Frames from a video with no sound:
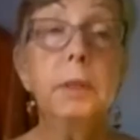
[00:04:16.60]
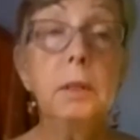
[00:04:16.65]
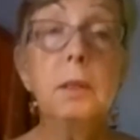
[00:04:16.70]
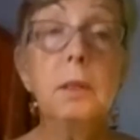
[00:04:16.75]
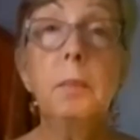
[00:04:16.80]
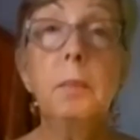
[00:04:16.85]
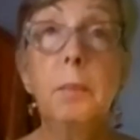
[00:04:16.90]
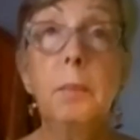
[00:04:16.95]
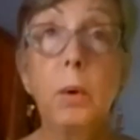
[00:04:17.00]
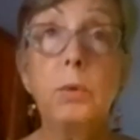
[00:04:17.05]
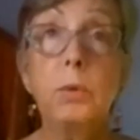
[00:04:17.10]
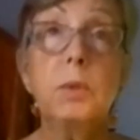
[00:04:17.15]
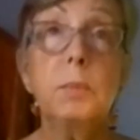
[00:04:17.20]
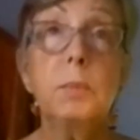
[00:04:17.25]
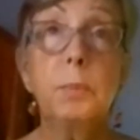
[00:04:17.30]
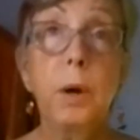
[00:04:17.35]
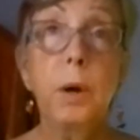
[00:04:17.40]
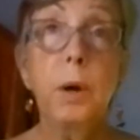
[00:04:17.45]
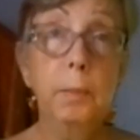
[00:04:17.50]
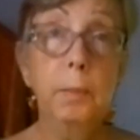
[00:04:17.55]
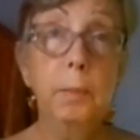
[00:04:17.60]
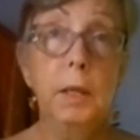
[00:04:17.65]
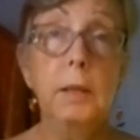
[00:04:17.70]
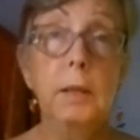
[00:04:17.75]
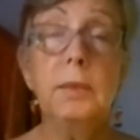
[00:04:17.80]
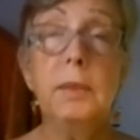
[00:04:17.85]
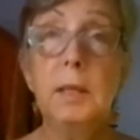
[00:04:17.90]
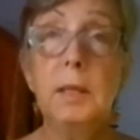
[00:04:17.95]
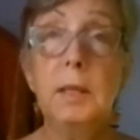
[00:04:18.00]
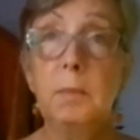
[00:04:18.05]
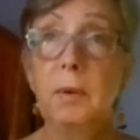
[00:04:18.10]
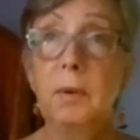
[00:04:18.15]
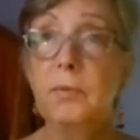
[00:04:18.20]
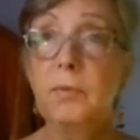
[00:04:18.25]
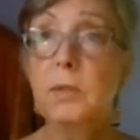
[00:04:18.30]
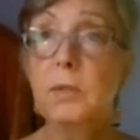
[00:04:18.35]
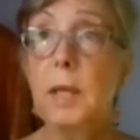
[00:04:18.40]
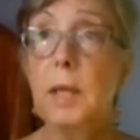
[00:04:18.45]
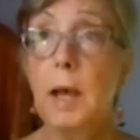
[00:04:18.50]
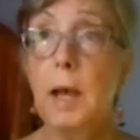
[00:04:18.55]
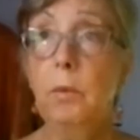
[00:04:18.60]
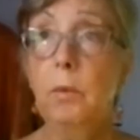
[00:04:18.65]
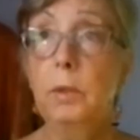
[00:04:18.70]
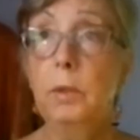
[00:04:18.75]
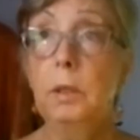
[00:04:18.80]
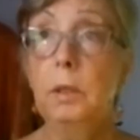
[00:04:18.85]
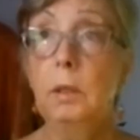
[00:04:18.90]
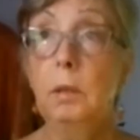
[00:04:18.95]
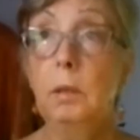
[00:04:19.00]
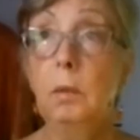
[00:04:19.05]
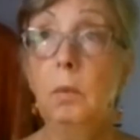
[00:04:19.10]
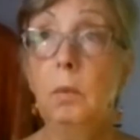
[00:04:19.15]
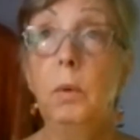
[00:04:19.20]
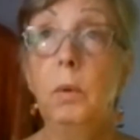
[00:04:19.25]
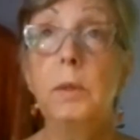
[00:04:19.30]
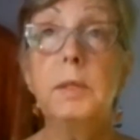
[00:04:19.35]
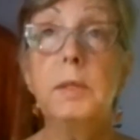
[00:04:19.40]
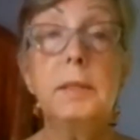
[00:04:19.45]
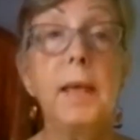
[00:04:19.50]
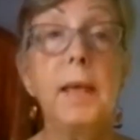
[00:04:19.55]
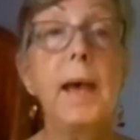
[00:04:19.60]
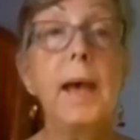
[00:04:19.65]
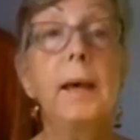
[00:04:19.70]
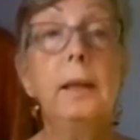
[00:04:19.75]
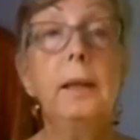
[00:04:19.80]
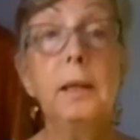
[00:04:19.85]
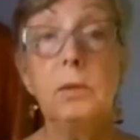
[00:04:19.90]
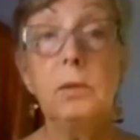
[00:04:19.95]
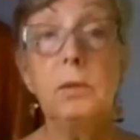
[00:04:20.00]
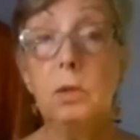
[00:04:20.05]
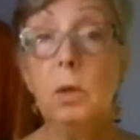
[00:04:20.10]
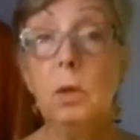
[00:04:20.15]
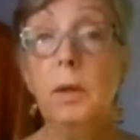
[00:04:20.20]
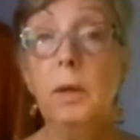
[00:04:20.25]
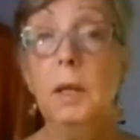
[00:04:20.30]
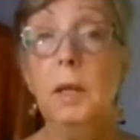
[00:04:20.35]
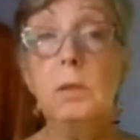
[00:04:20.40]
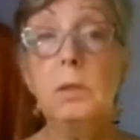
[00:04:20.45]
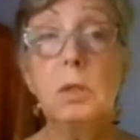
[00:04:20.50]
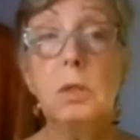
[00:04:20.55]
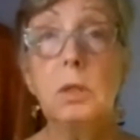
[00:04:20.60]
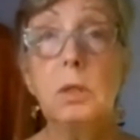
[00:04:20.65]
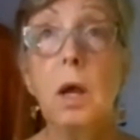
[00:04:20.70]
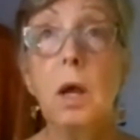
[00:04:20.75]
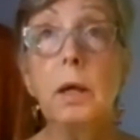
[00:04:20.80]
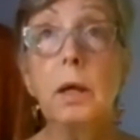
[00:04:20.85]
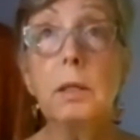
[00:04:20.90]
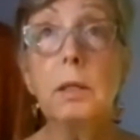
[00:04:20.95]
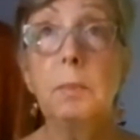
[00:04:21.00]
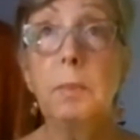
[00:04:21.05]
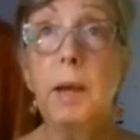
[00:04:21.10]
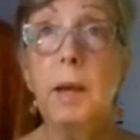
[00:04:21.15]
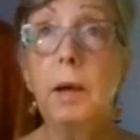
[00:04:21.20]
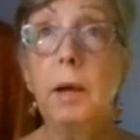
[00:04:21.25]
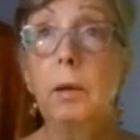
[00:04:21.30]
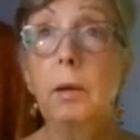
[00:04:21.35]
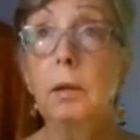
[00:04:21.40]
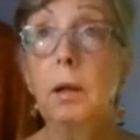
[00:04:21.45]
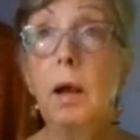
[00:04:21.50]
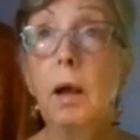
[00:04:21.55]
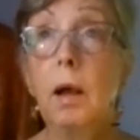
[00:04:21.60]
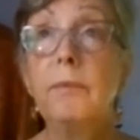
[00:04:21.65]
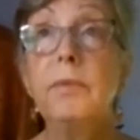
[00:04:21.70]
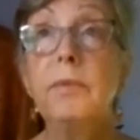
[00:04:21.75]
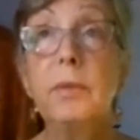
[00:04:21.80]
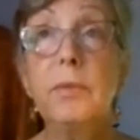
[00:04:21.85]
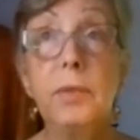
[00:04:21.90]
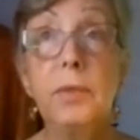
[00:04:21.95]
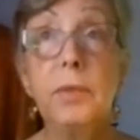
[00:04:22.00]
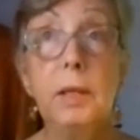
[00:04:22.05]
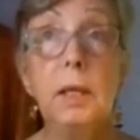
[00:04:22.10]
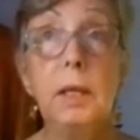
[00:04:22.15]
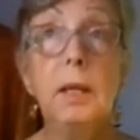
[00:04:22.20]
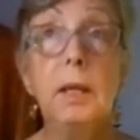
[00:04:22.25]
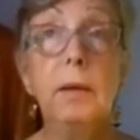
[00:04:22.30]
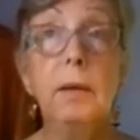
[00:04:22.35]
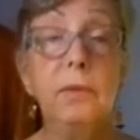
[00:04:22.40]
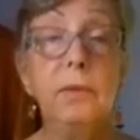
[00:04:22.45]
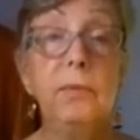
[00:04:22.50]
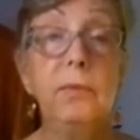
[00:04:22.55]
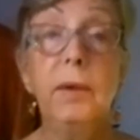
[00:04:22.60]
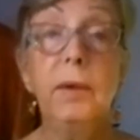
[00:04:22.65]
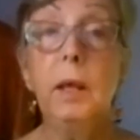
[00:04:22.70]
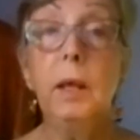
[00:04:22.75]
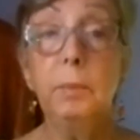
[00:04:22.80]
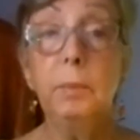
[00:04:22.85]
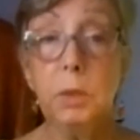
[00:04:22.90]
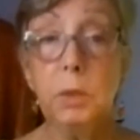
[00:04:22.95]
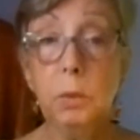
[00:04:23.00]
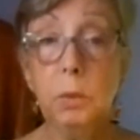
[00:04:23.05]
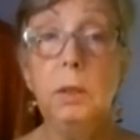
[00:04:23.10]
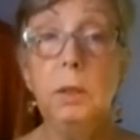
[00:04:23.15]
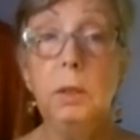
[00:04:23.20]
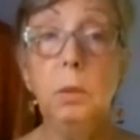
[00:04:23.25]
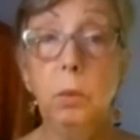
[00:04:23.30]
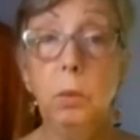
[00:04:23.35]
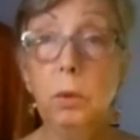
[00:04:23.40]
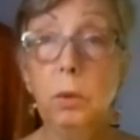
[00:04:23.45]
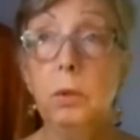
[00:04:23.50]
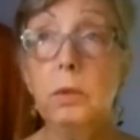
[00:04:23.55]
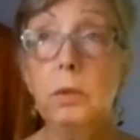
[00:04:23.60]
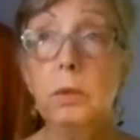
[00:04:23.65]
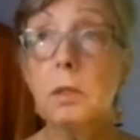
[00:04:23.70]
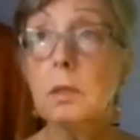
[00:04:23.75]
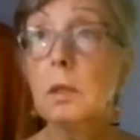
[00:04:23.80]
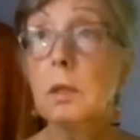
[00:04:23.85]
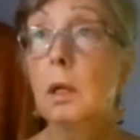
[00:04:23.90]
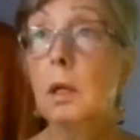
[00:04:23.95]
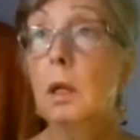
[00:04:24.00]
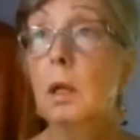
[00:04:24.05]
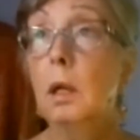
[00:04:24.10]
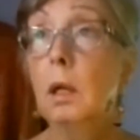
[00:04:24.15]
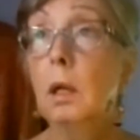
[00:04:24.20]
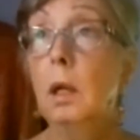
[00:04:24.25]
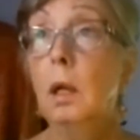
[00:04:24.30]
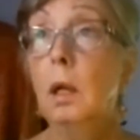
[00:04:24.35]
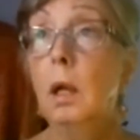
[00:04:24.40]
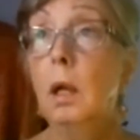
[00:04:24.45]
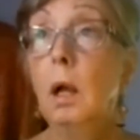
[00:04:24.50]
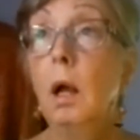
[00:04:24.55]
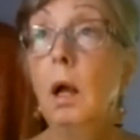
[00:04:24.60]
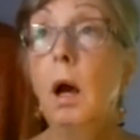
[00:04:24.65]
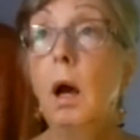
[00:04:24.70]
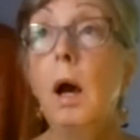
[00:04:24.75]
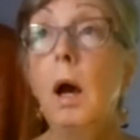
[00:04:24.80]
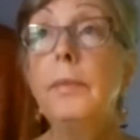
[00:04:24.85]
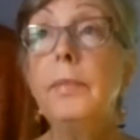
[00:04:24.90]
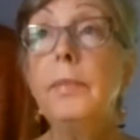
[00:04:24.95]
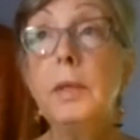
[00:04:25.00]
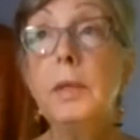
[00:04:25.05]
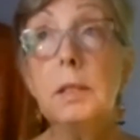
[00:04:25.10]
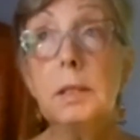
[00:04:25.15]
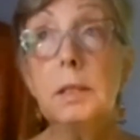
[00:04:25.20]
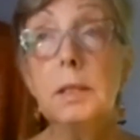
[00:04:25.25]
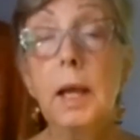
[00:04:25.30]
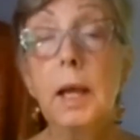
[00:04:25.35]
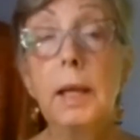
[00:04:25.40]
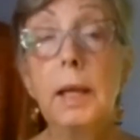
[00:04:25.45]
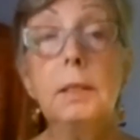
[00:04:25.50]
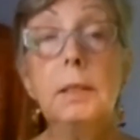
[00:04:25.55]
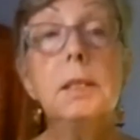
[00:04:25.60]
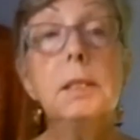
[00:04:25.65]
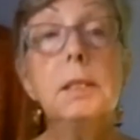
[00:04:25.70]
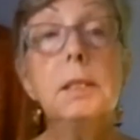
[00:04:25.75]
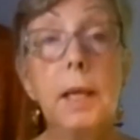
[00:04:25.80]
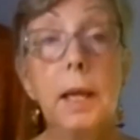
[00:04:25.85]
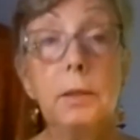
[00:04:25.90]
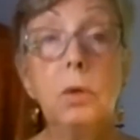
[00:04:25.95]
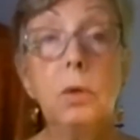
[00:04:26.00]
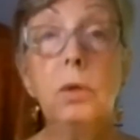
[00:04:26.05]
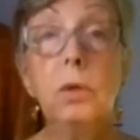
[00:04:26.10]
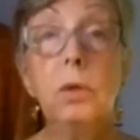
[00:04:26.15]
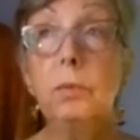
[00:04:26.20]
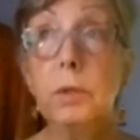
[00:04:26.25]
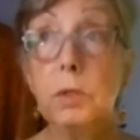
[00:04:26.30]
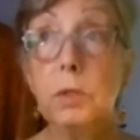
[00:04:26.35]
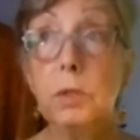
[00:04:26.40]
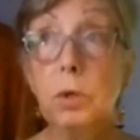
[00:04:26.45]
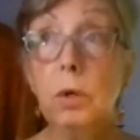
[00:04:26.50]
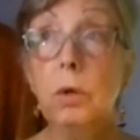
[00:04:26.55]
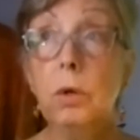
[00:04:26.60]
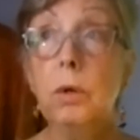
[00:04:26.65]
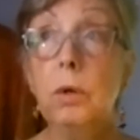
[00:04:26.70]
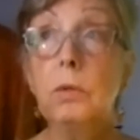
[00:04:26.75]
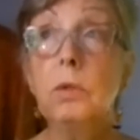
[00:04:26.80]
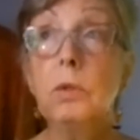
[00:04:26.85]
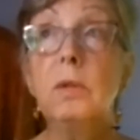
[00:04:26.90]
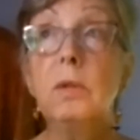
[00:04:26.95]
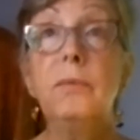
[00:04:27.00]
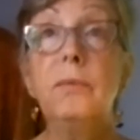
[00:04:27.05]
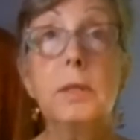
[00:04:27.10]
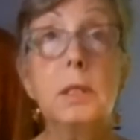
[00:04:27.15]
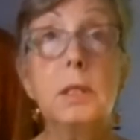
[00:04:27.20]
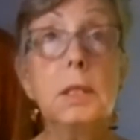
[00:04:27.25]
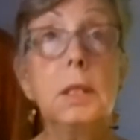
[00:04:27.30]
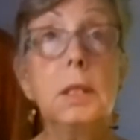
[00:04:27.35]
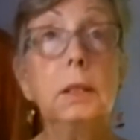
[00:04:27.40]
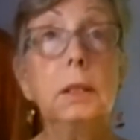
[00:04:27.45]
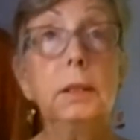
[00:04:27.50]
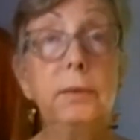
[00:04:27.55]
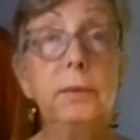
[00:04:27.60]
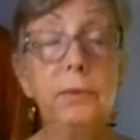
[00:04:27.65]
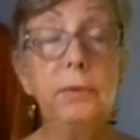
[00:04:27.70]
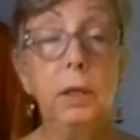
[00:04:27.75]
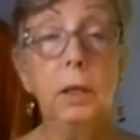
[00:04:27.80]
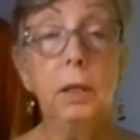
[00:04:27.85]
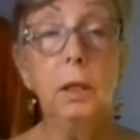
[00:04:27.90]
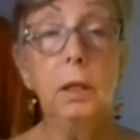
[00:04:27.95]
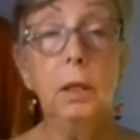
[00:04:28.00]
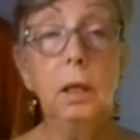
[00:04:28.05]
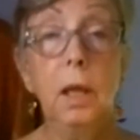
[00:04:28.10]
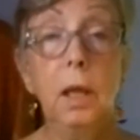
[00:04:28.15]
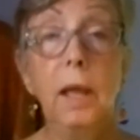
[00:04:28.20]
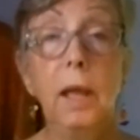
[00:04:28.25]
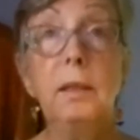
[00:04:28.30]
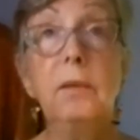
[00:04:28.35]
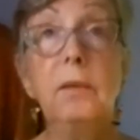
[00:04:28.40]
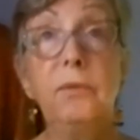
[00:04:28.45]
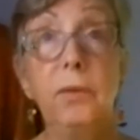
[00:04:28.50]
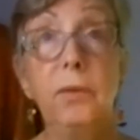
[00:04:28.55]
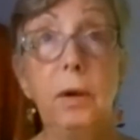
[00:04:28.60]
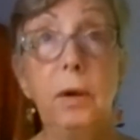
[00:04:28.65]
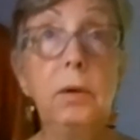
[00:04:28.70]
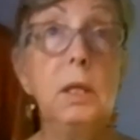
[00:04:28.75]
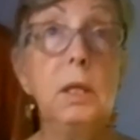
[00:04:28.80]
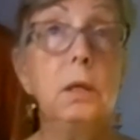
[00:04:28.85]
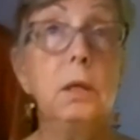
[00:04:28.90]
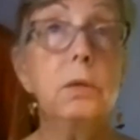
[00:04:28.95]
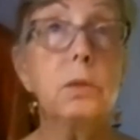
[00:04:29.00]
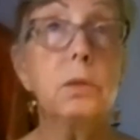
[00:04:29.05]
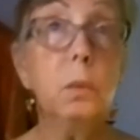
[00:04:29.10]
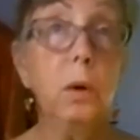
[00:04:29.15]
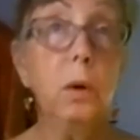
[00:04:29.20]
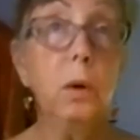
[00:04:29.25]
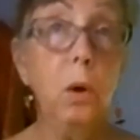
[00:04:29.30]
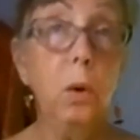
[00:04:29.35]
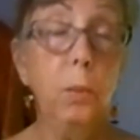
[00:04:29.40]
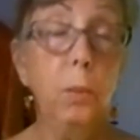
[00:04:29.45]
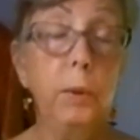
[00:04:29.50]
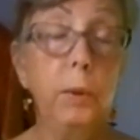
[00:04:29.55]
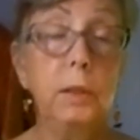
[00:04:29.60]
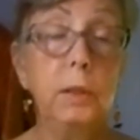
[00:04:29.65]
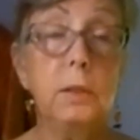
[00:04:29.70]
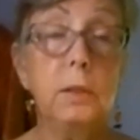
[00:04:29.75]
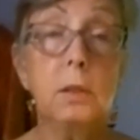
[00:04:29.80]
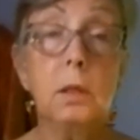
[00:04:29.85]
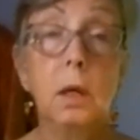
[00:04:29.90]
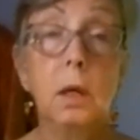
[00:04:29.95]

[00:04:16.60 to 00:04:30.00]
the most prominent theme of Samhain was that, as Joanna just talked about, of the thinning of the veil between the worlds. On this night, the dead could return to visit the living, and the fairy hills were opened,